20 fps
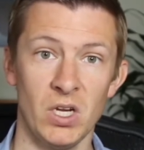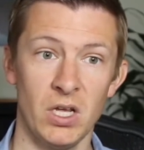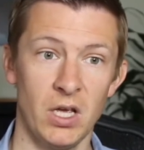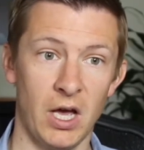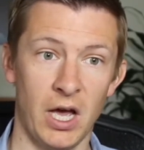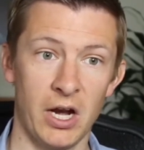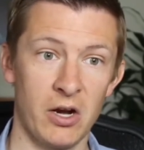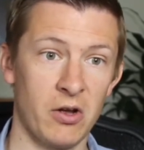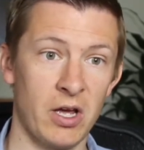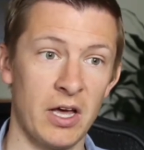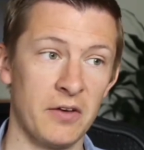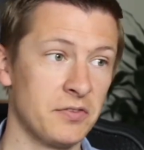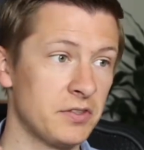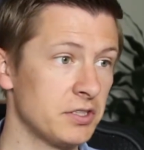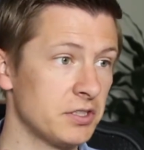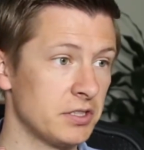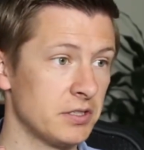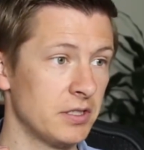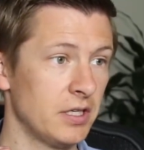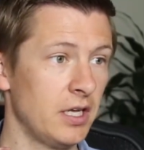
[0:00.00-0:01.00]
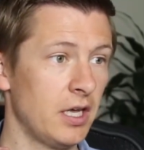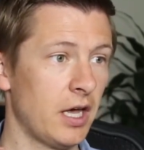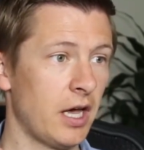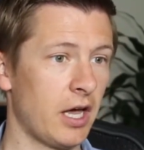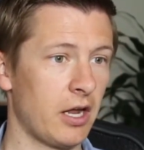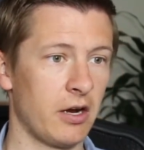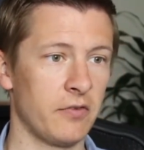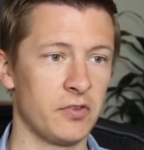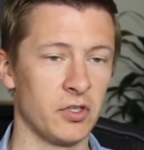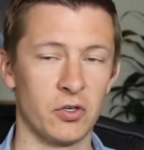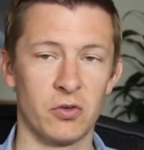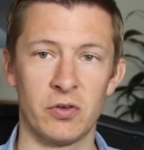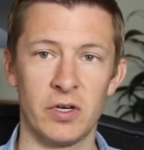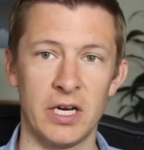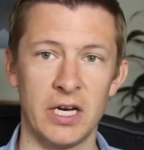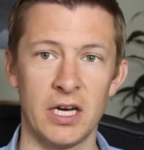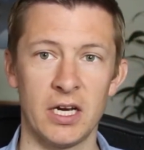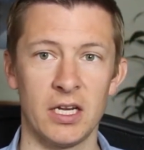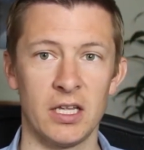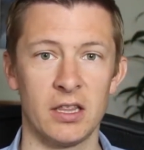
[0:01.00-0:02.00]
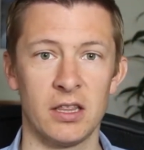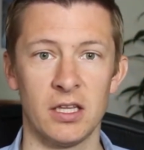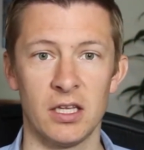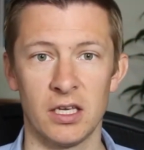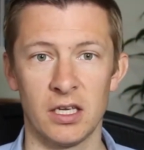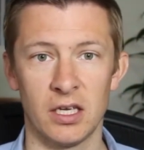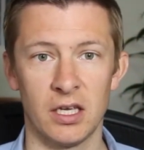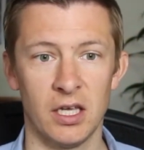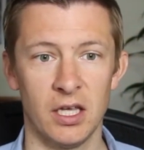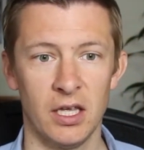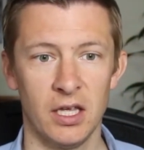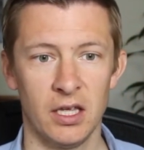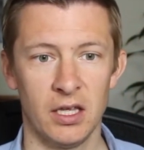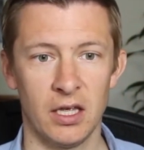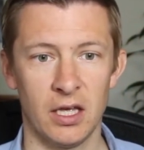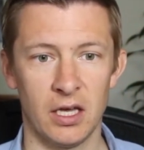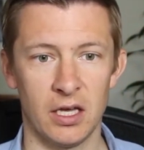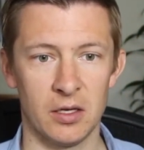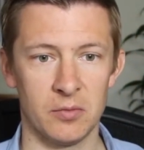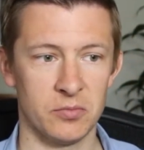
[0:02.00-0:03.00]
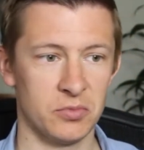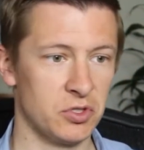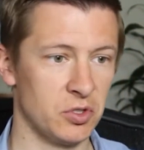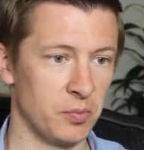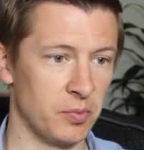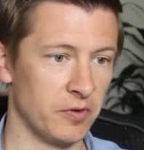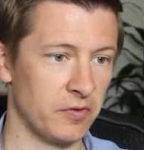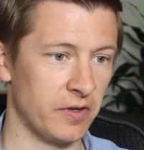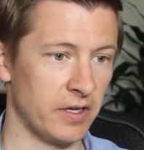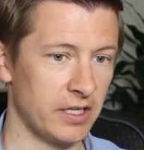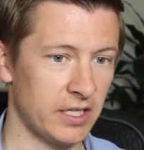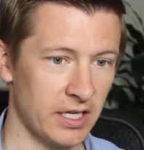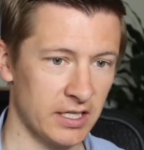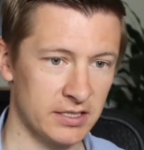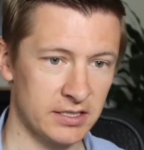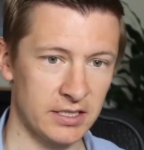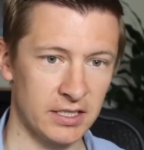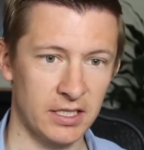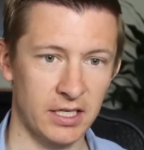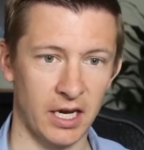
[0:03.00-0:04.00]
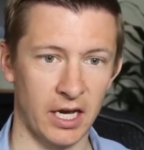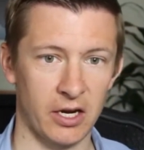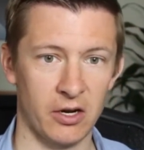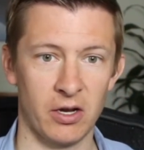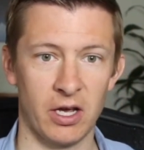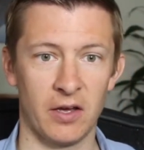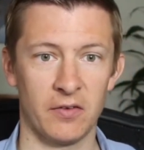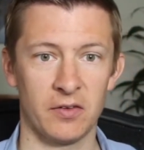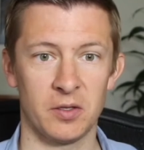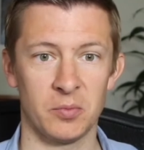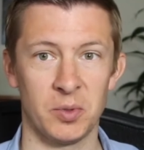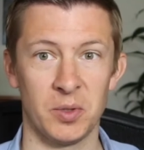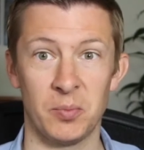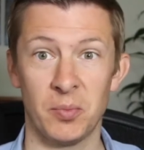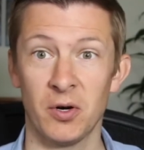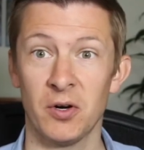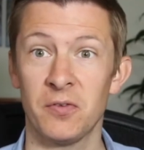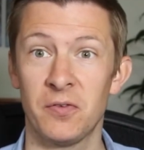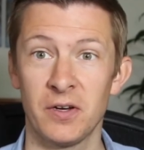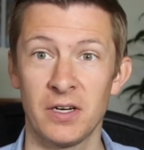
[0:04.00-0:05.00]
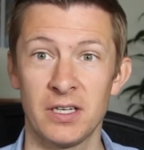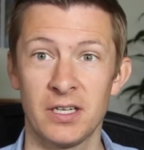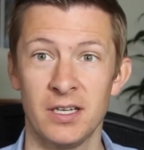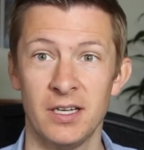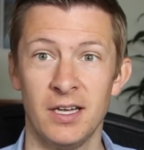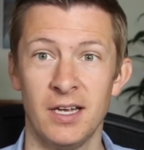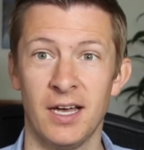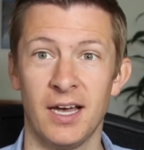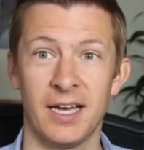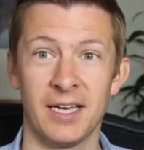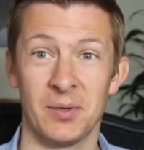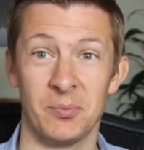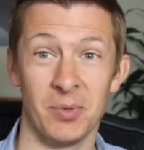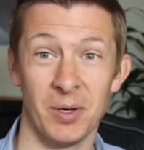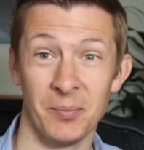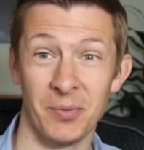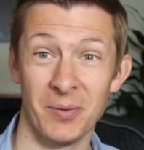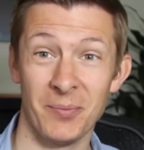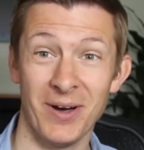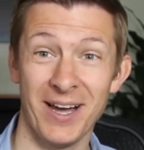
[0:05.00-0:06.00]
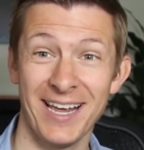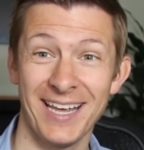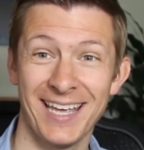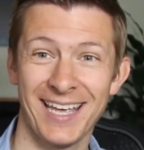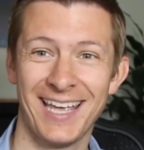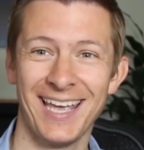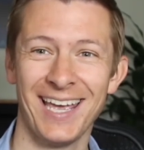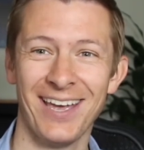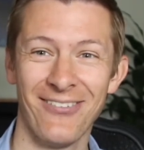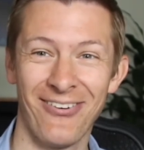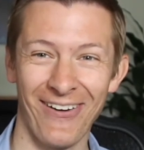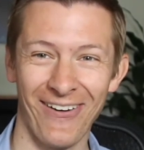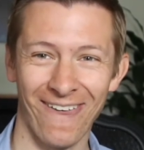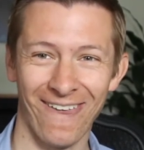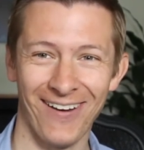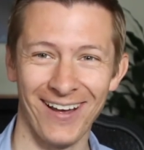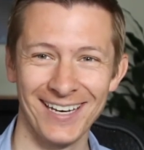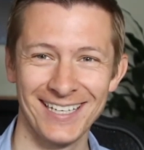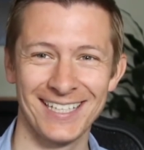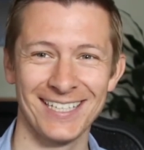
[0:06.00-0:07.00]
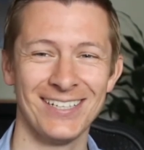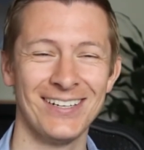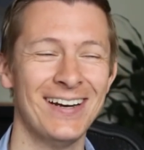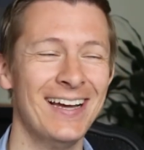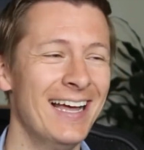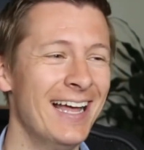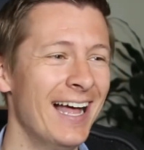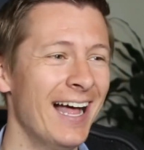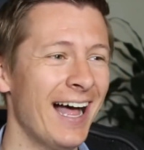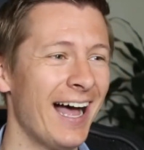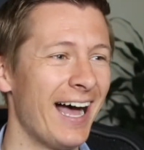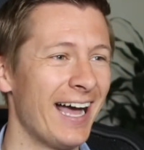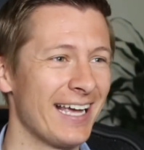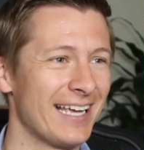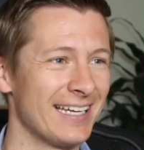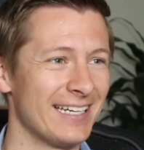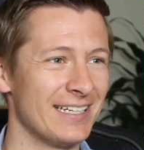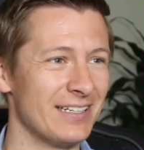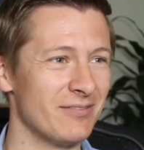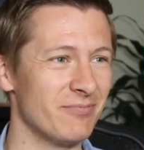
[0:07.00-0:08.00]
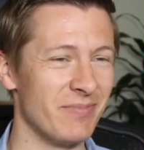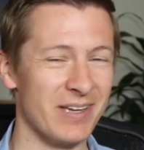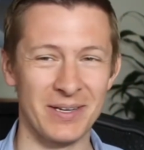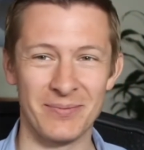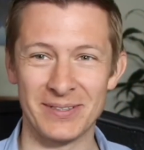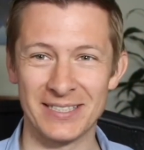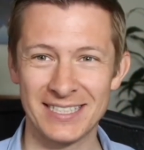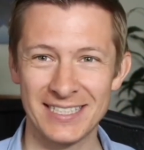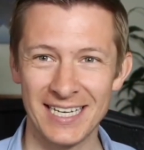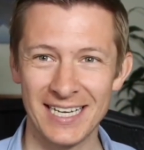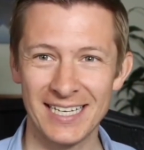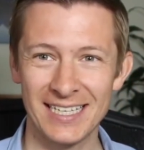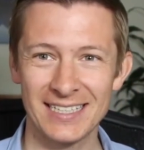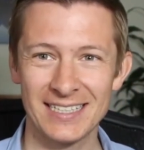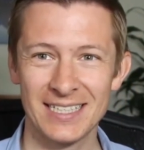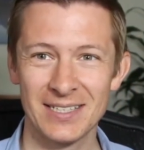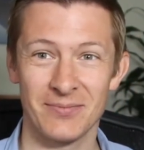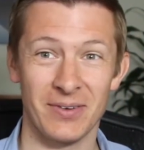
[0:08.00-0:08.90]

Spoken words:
I don't have to create anything super fantastic. I don't have to be perfect. I can bump the mic if I want to. I can make mistakes.